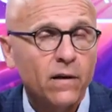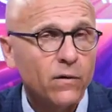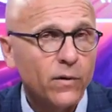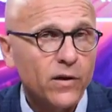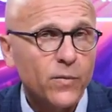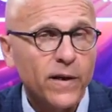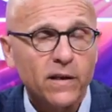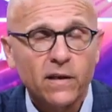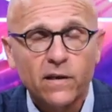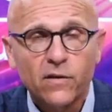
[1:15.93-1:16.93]
We expect
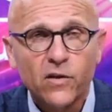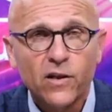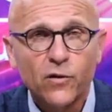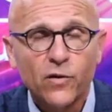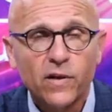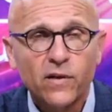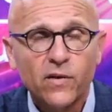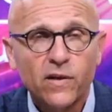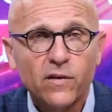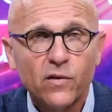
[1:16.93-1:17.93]
that the senior
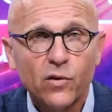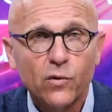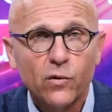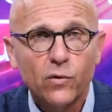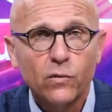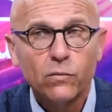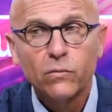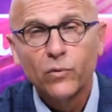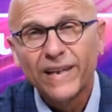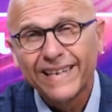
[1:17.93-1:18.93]
citizens, who
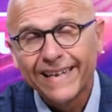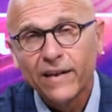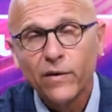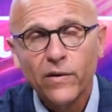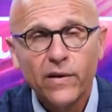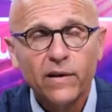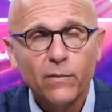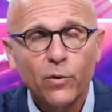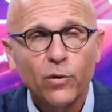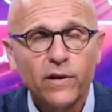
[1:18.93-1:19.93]
right now I think the
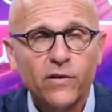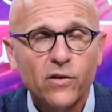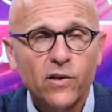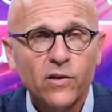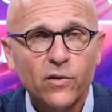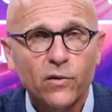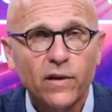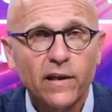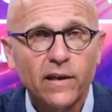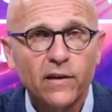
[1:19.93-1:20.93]
polling suggests are
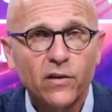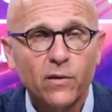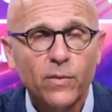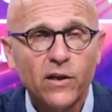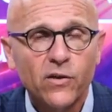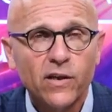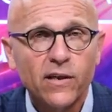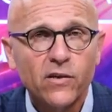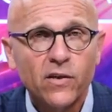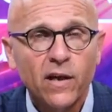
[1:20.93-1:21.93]
leaning to the
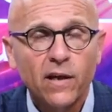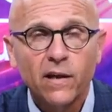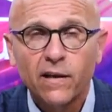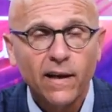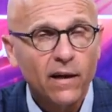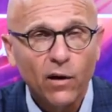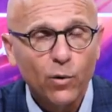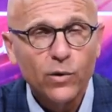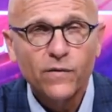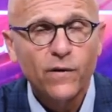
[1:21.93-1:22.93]
PCs, they
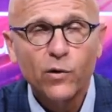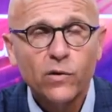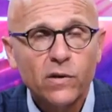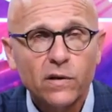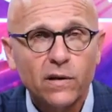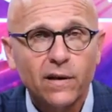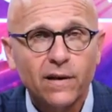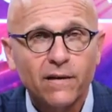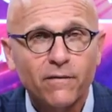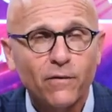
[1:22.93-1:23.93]
always vote.
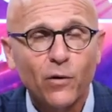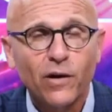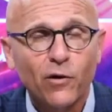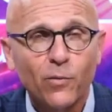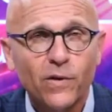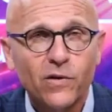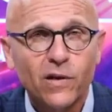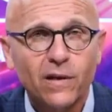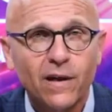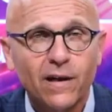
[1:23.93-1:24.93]
If voting opens
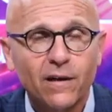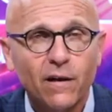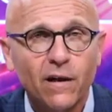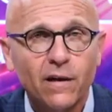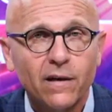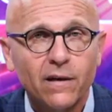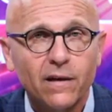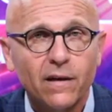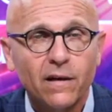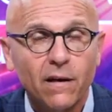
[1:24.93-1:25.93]
at 9 o'clock,
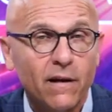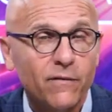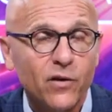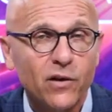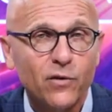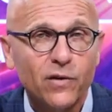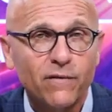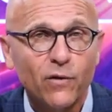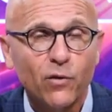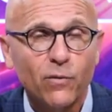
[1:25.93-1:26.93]
a lot of seniors have
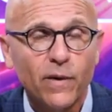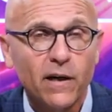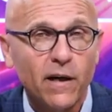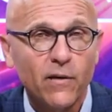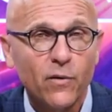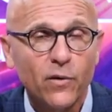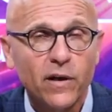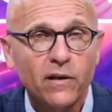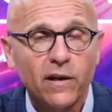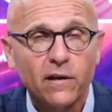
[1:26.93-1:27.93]
voted by
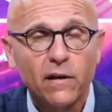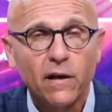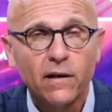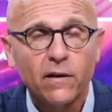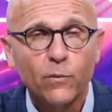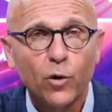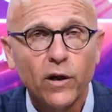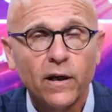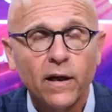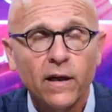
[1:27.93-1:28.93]
9:30, 10 o'clock in the
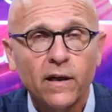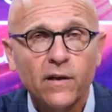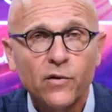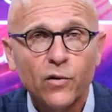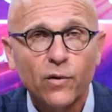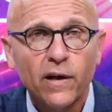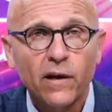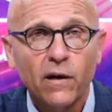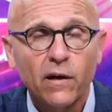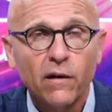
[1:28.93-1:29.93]
morning. So they
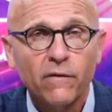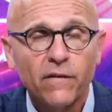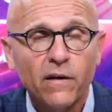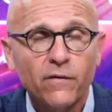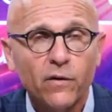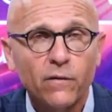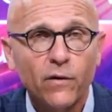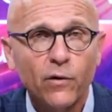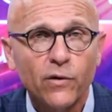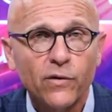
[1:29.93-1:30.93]
are faithful
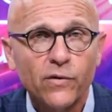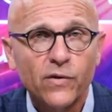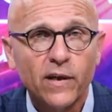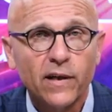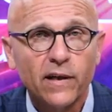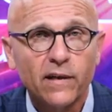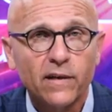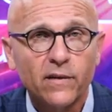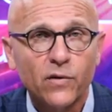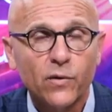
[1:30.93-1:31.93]
voters,
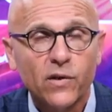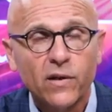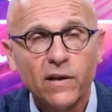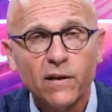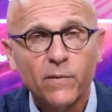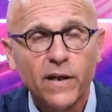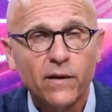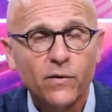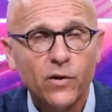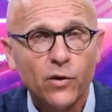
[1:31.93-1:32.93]
and so it's going to come
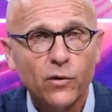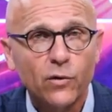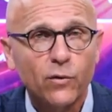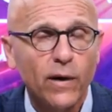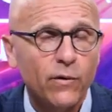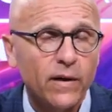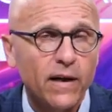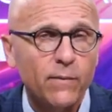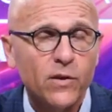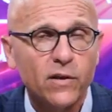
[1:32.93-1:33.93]
down to ground
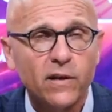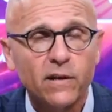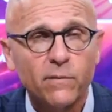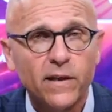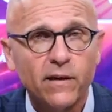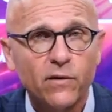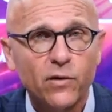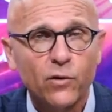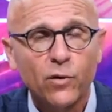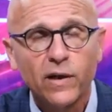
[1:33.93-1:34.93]
game. It's going to come down to
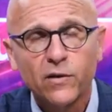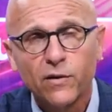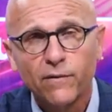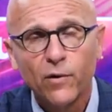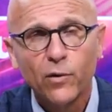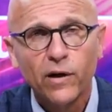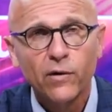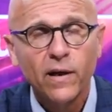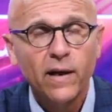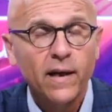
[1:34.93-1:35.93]
who gets their vote out.
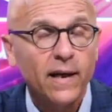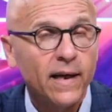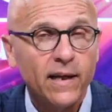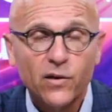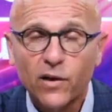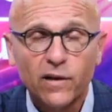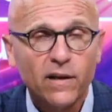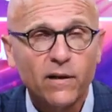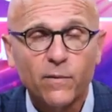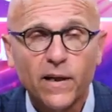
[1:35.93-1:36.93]
It's going to
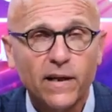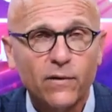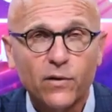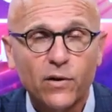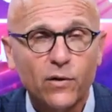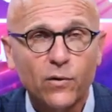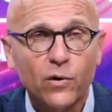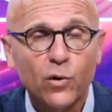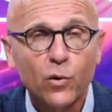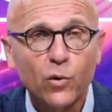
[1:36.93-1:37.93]
come down to
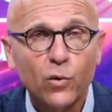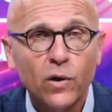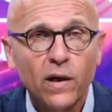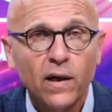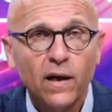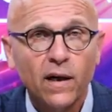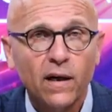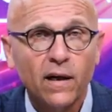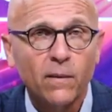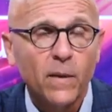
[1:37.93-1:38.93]
who
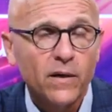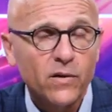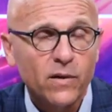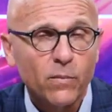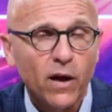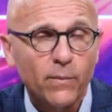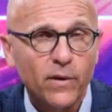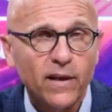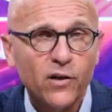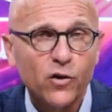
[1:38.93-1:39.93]
amongst the
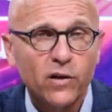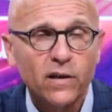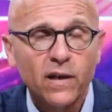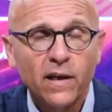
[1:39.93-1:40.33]
population